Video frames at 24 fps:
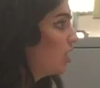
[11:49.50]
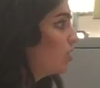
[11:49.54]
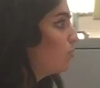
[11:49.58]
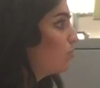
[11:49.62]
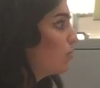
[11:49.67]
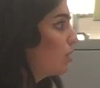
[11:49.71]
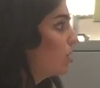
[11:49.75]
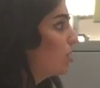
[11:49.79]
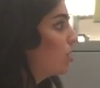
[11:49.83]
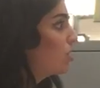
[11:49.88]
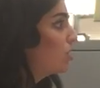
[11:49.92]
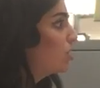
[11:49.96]
and
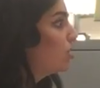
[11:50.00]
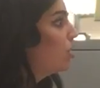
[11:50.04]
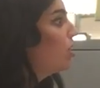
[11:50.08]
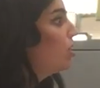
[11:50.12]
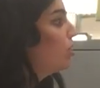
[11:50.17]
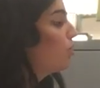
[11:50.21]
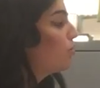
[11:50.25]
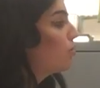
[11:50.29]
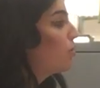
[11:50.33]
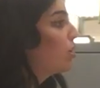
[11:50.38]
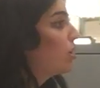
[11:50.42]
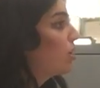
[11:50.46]
work
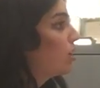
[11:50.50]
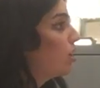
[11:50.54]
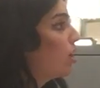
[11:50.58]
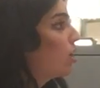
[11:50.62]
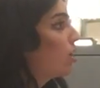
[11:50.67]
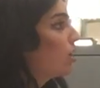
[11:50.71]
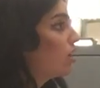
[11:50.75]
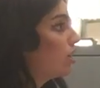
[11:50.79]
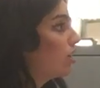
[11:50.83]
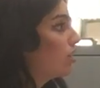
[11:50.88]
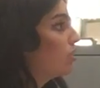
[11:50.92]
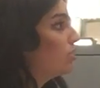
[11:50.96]

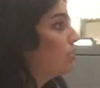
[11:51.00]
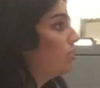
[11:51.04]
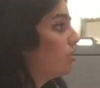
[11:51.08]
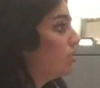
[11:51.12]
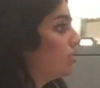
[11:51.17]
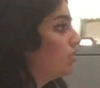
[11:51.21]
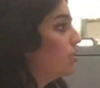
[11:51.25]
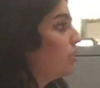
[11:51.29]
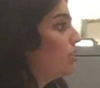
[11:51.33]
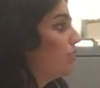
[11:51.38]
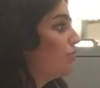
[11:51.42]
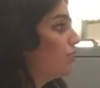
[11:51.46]
our
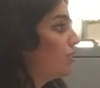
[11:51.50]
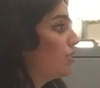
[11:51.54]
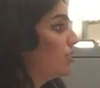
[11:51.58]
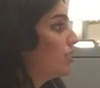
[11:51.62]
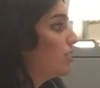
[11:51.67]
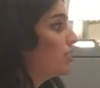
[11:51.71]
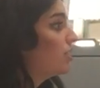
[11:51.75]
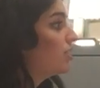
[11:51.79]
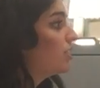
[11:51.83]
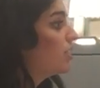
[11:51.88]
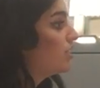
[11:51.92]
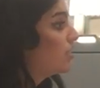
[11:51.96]

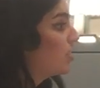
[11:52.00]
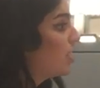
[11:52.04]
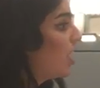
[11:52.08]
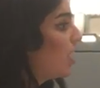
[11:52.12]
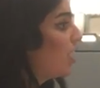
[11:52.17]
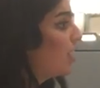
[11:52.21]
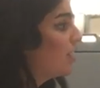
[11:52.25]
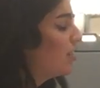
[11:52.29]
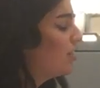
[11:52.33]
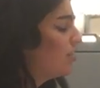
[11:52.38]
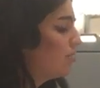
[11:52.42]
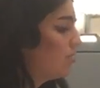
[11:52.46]
differences
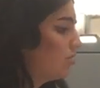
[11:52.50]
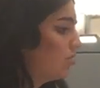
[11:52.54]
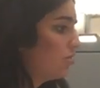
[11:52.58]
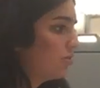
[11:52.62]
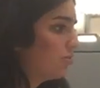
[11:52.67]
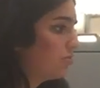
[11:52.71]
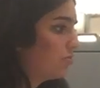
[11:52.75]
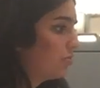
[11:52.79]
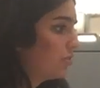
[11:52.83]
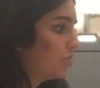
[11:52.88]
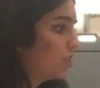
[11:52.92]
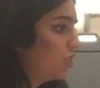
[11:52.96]
aside,
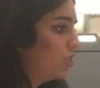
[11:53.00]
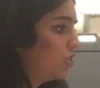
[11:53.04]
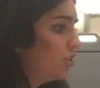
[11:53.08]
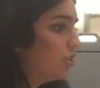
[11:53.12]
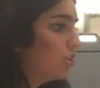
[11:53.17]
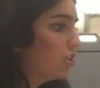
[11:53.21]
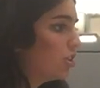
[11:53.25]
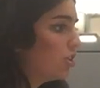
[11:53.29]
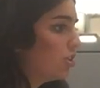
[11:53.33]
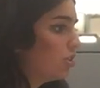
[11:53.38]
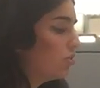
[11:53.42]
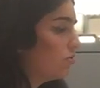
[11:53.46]
for
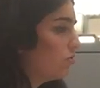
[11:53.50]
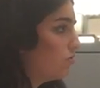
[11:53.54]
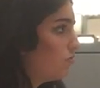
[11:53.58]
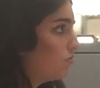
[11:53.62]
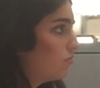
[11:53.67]
sure.